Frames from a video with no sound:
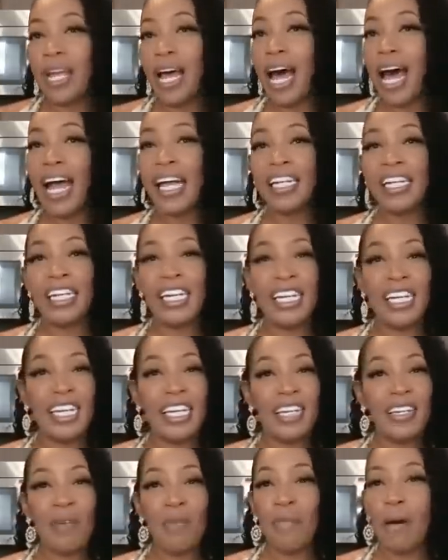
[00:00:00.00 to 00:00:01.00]
I
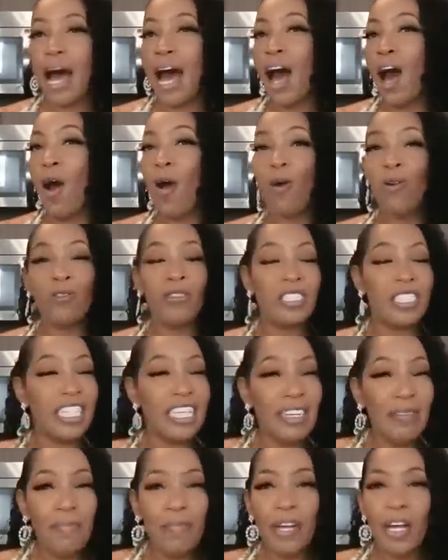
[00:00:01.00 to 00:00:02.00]
need my OG
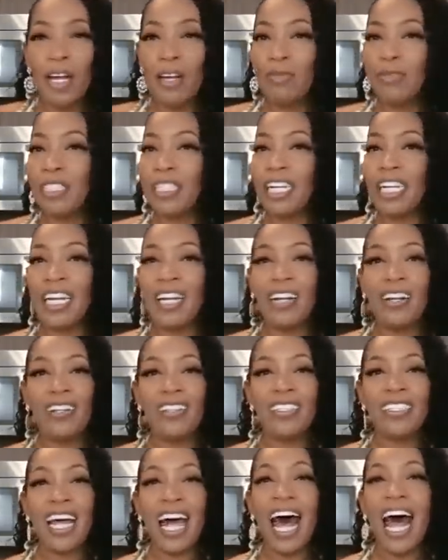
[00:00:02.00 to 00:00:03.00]

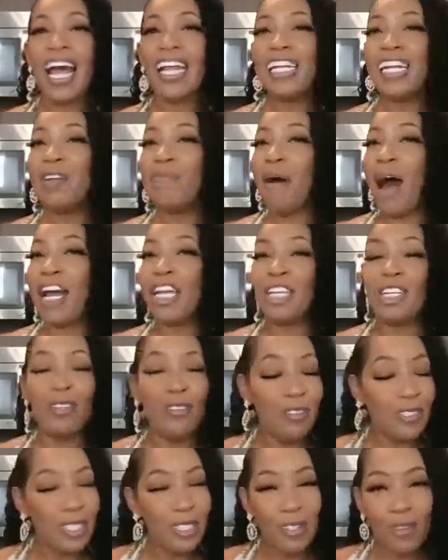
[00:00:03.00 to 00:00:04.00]
Bombchelles. I need my
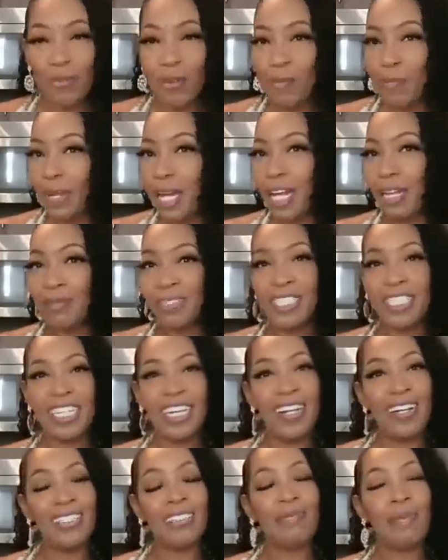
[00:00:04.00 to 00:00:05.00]
YouTuber
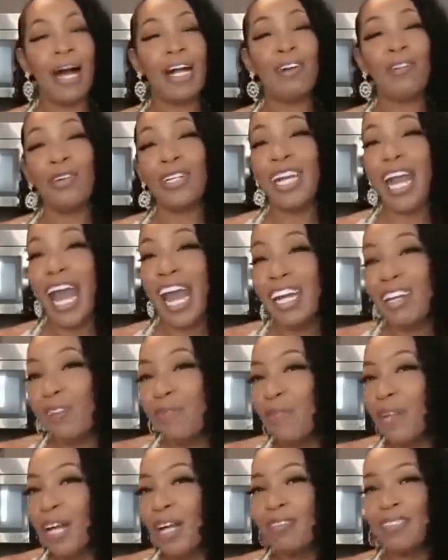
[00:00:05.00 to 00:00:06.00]
Bombchelles, my creator
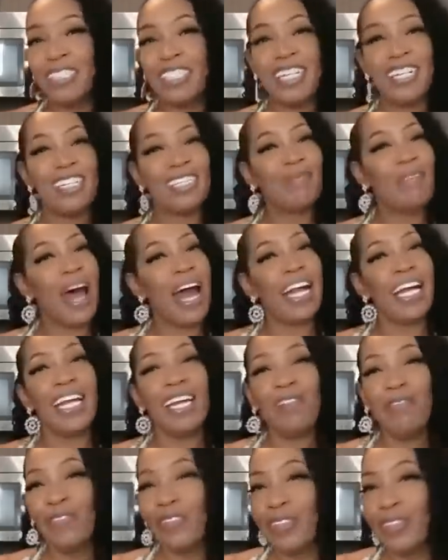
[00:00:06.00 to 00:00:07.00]
Bombchelles, my
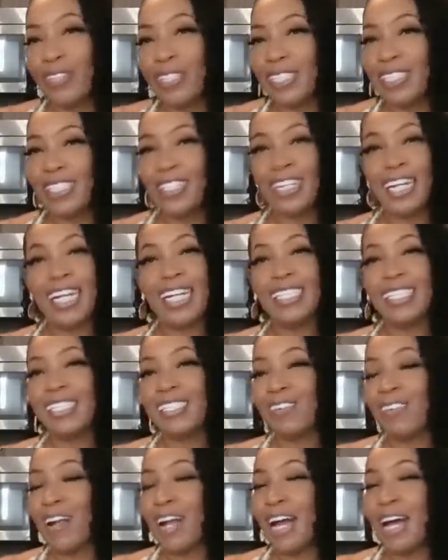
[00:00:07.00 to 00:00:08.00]
influencer,
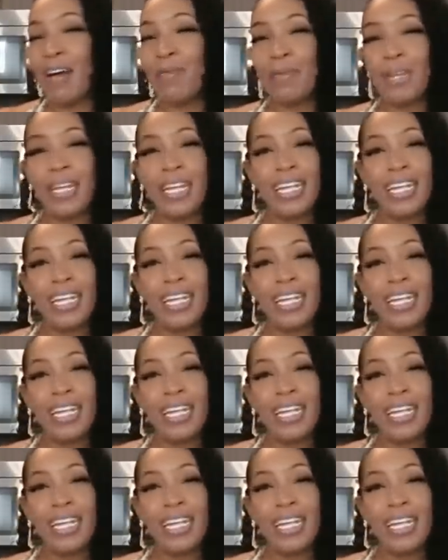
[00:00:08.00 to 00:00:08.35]
Instagram